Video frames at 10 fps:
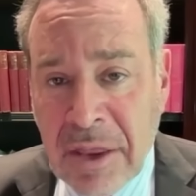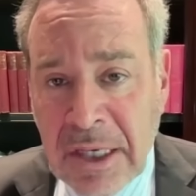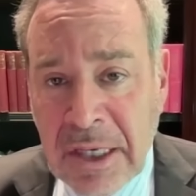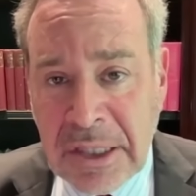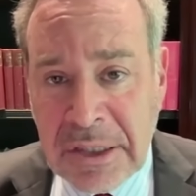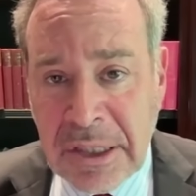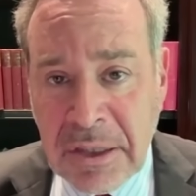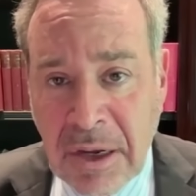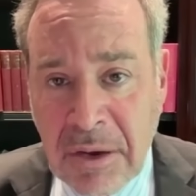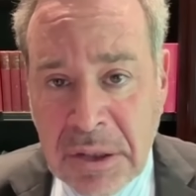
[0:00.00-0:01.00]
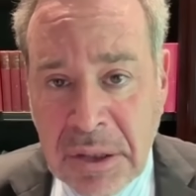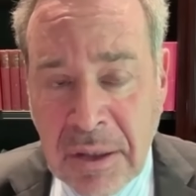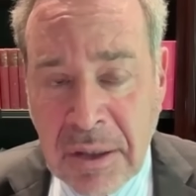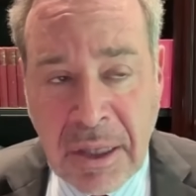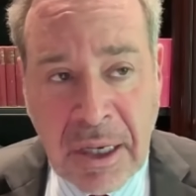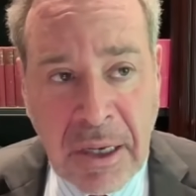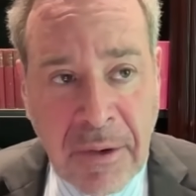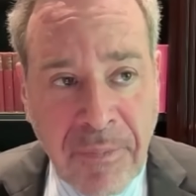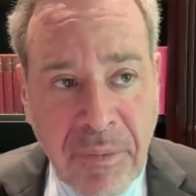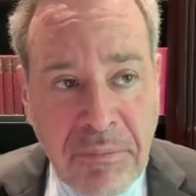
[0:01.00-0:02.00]
things that is little noticed, the
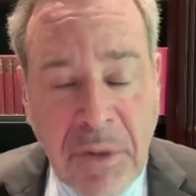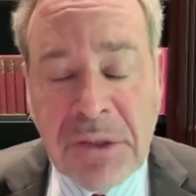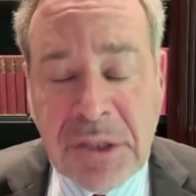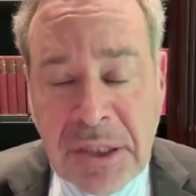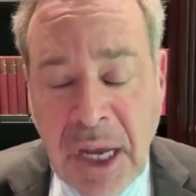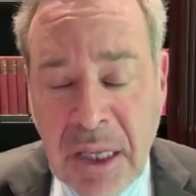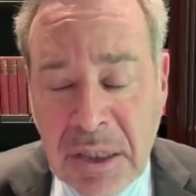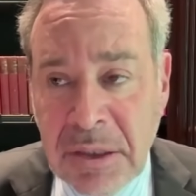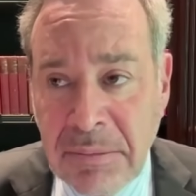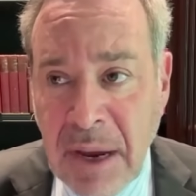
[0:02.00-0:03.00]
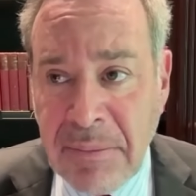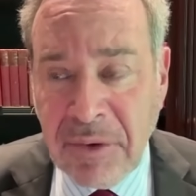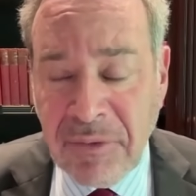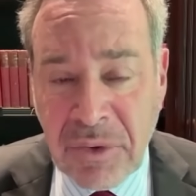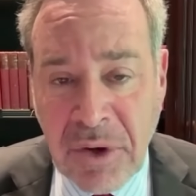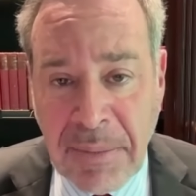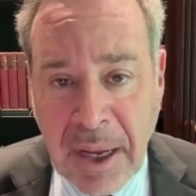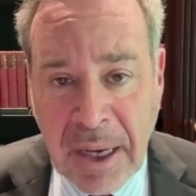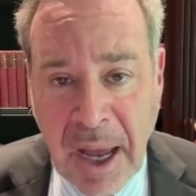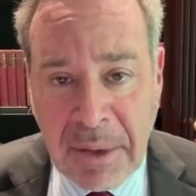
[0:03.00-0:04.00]
most intelligent member of the Trump
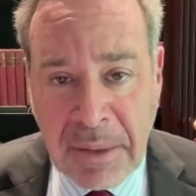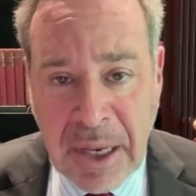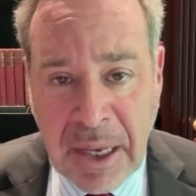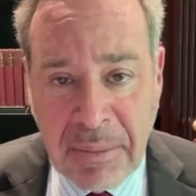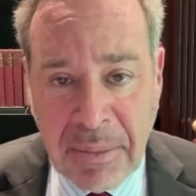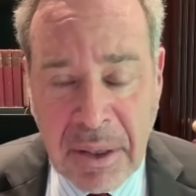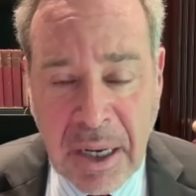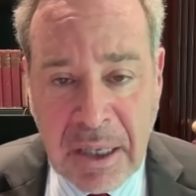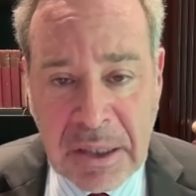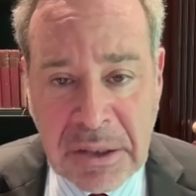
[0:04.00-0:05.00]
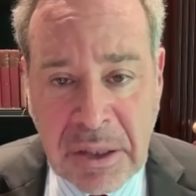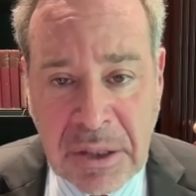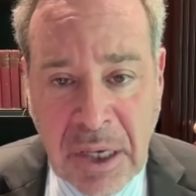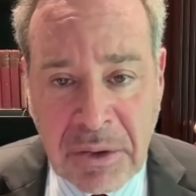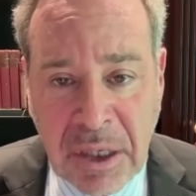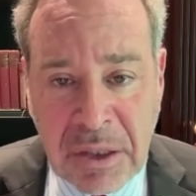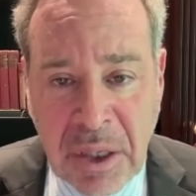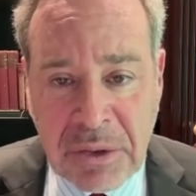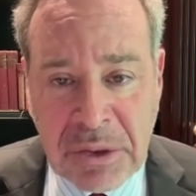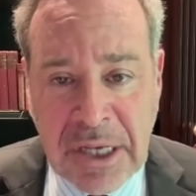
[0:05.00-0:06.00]
economic team, Secretary of
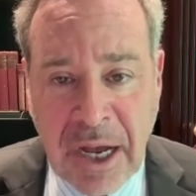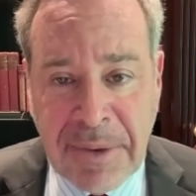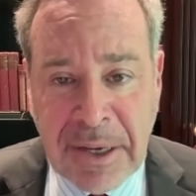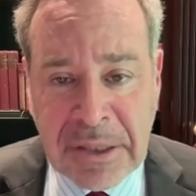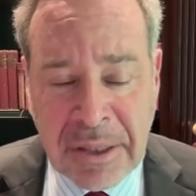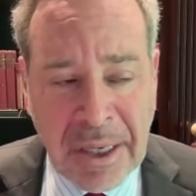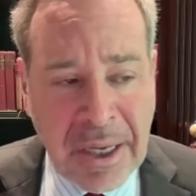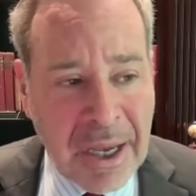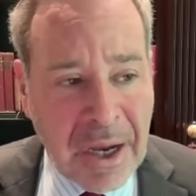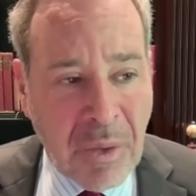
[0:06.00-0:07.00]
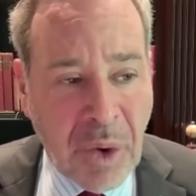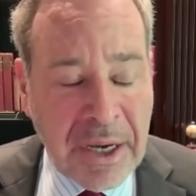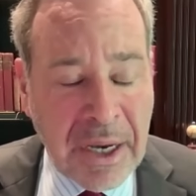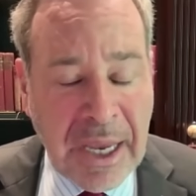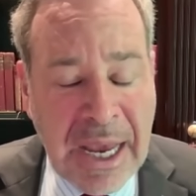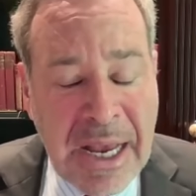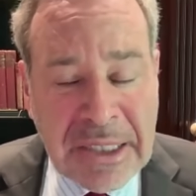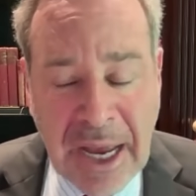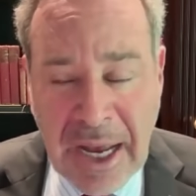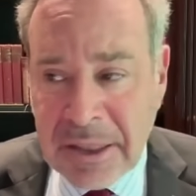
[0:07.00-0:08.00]
Treasury Scott Bessent, when he is
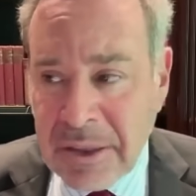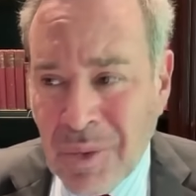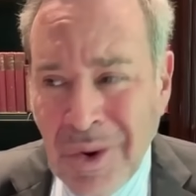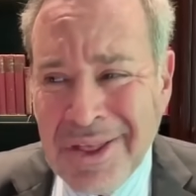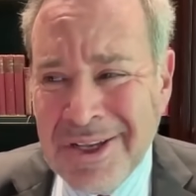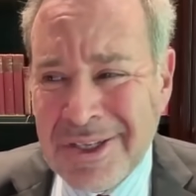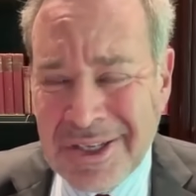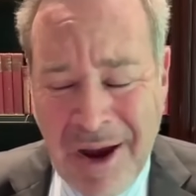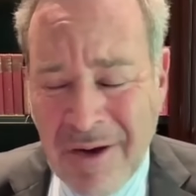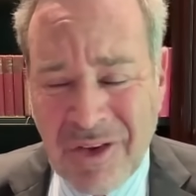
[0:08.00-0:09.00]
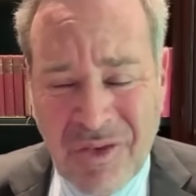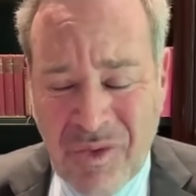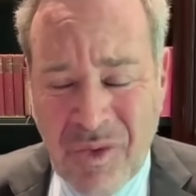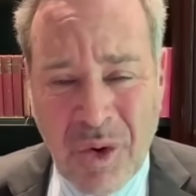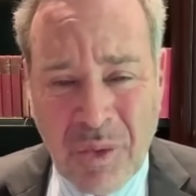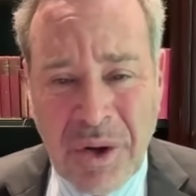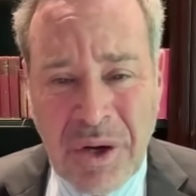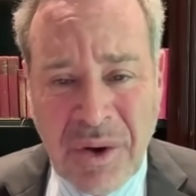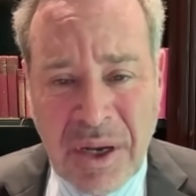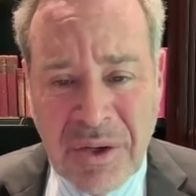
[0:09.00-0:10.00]
asked, what are these tariffs for? What are you
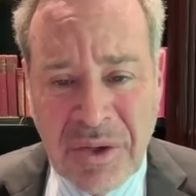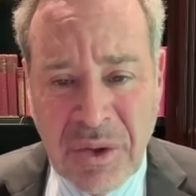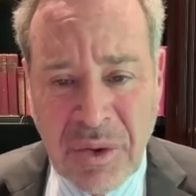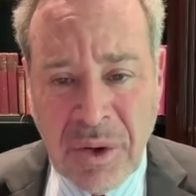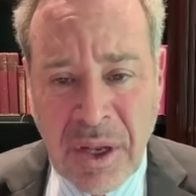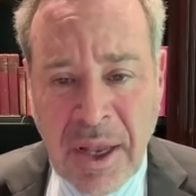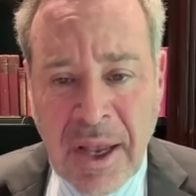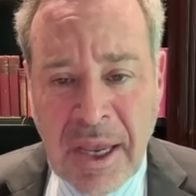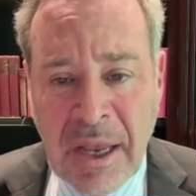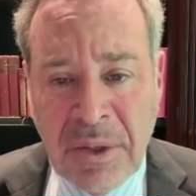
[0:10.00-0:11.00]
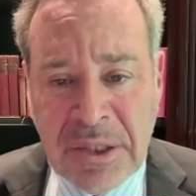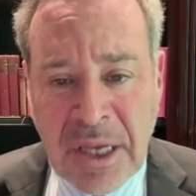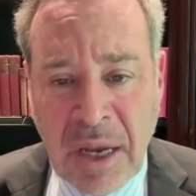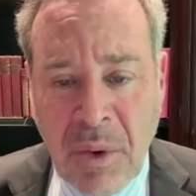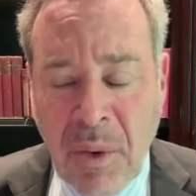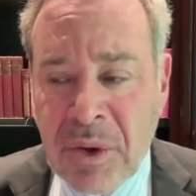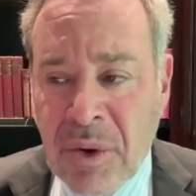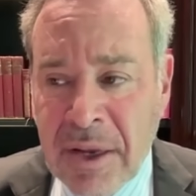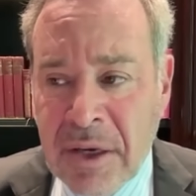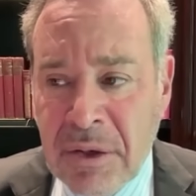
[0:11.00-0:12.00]
trying to do? He will say, well, what we're
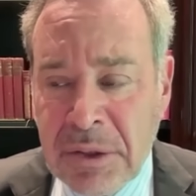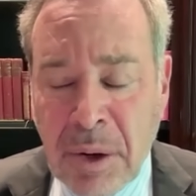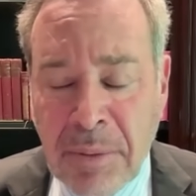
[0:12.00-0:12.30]
trying to do is put